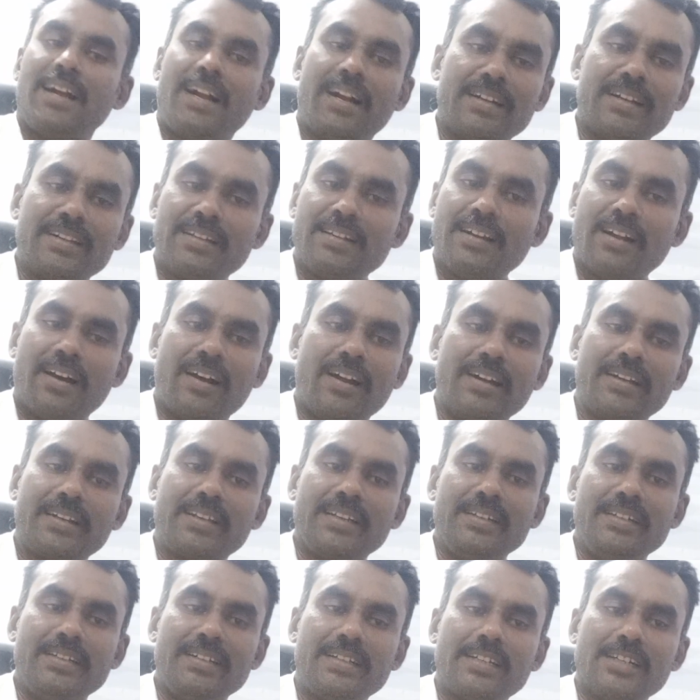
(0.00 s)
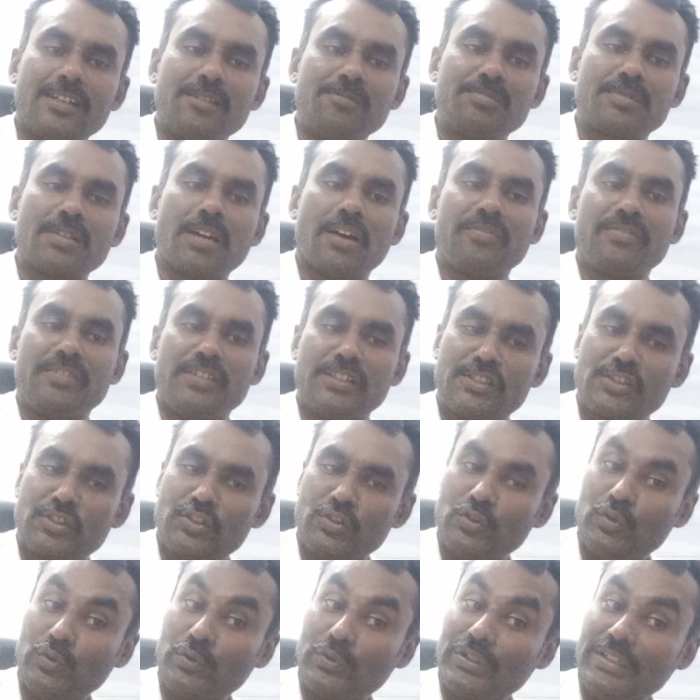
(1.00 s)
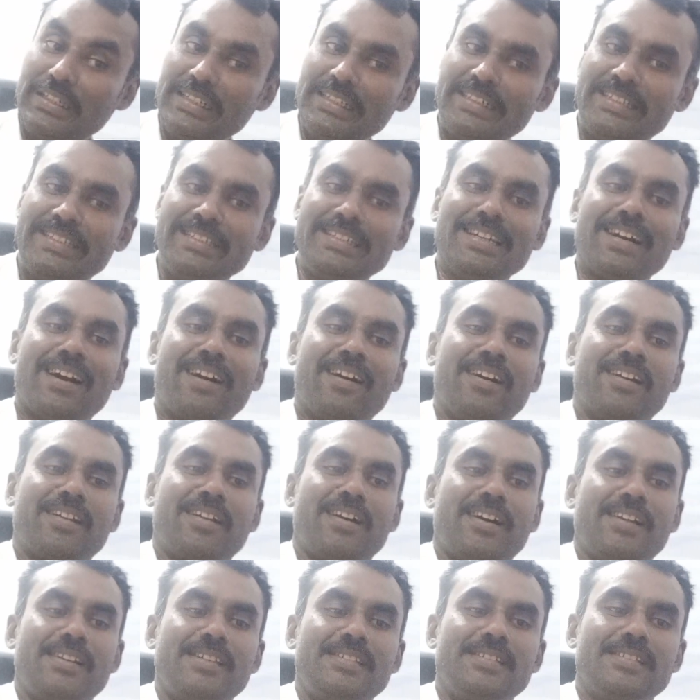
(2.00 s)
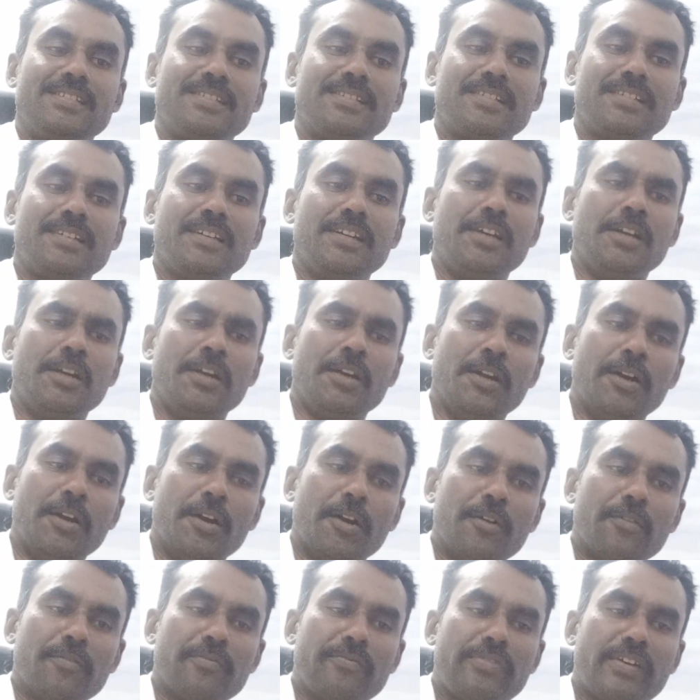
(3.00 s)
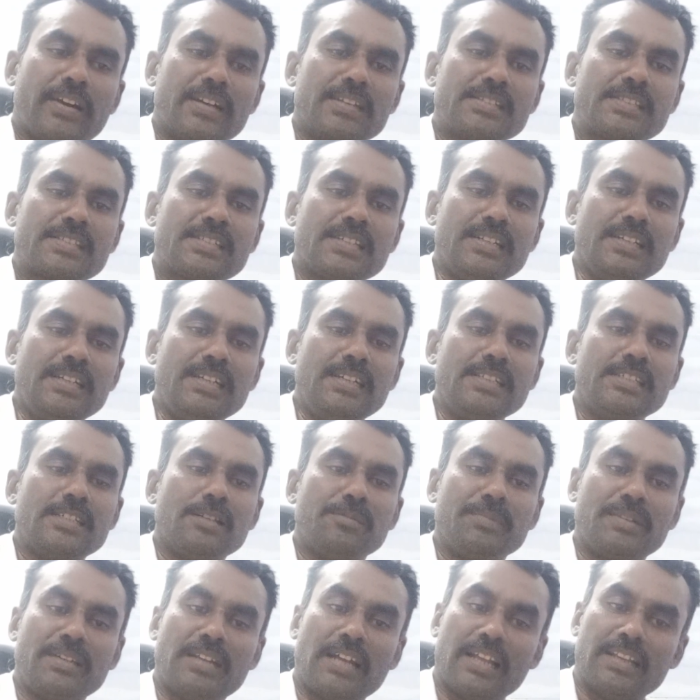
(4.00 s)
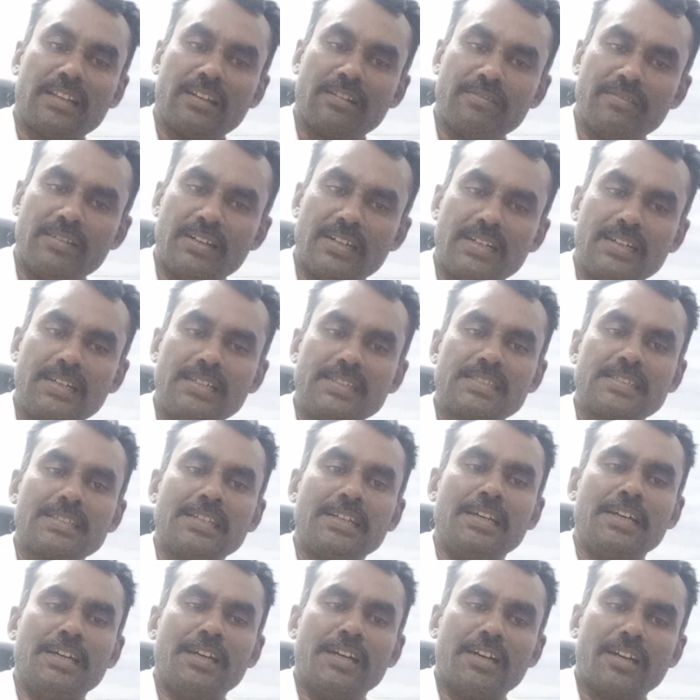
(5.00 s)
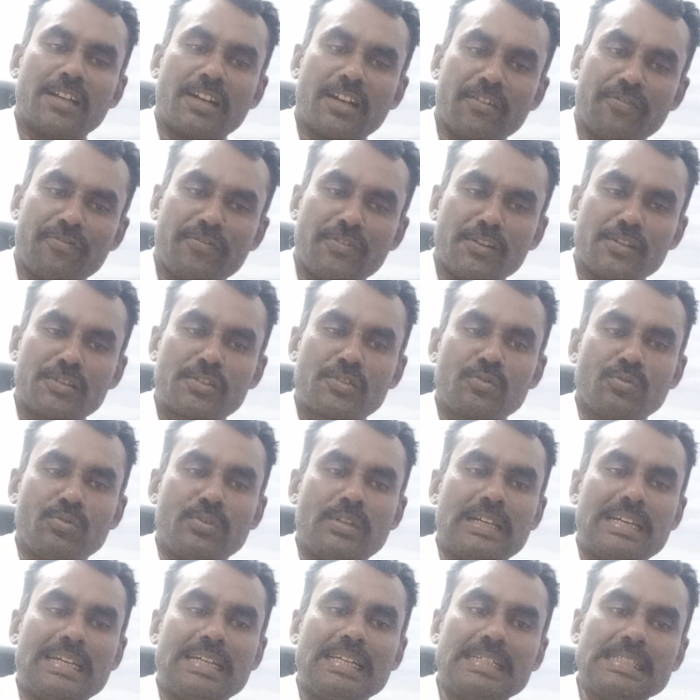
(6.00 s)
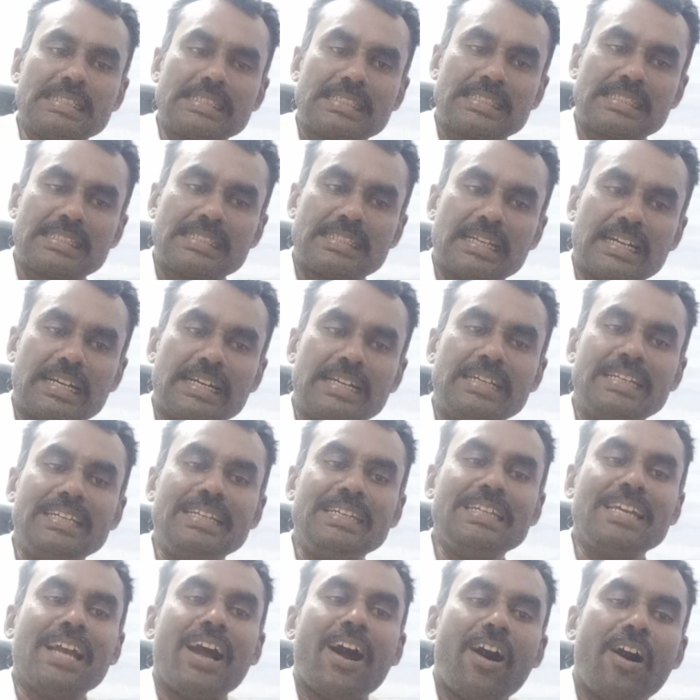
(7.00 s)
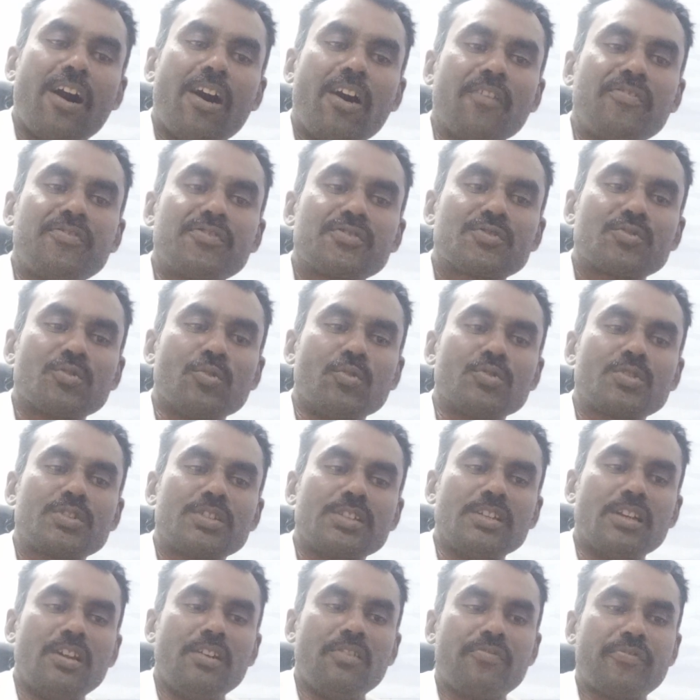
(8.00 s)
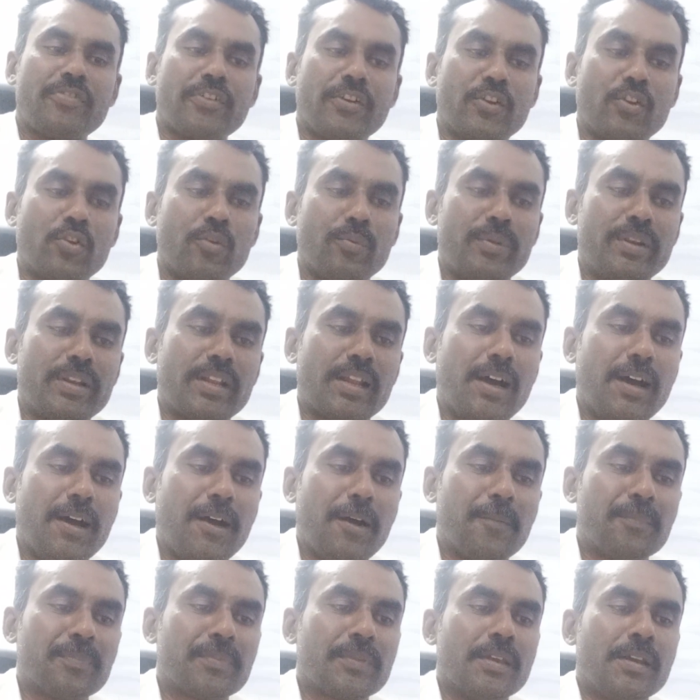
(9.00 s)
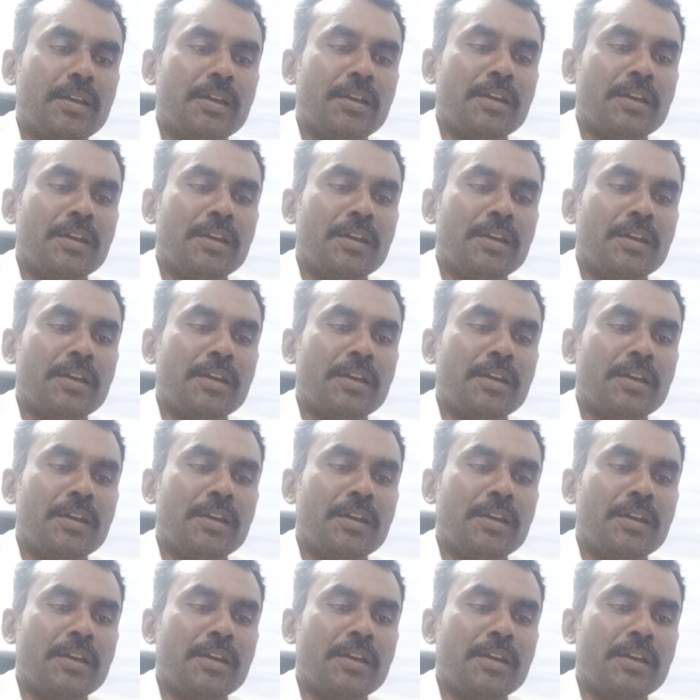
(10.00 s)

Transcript: and not in terms of its utility or origin. Functionalism, in other words, refers to the study of social phenomena